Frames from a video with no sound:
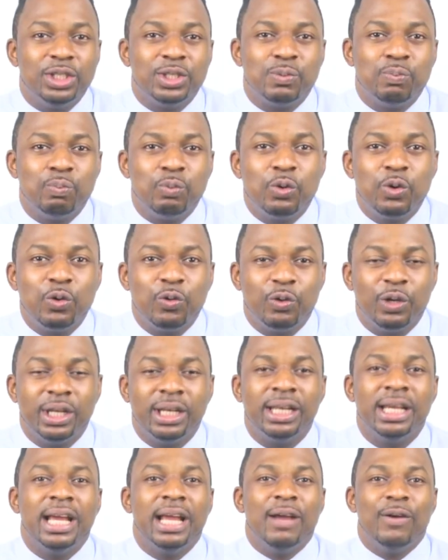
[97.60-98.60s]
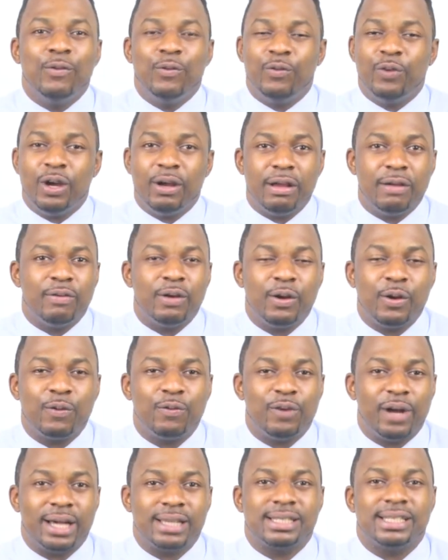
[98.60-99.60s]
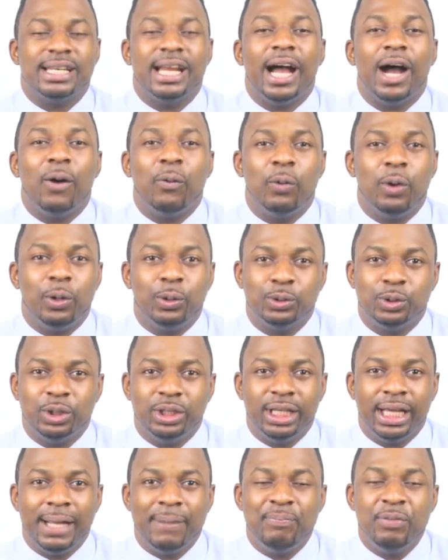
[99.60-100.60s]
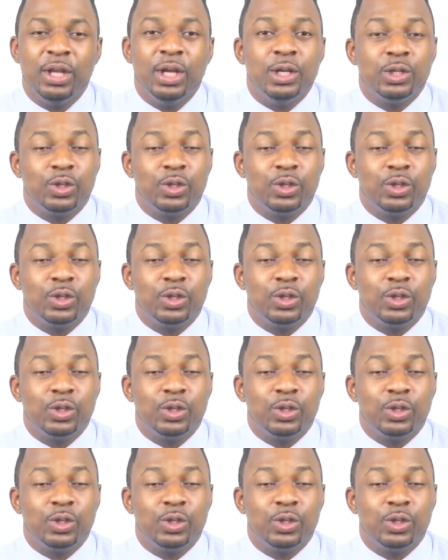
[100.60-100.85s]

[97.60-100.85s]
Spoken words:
is moving very, very fast in our world today.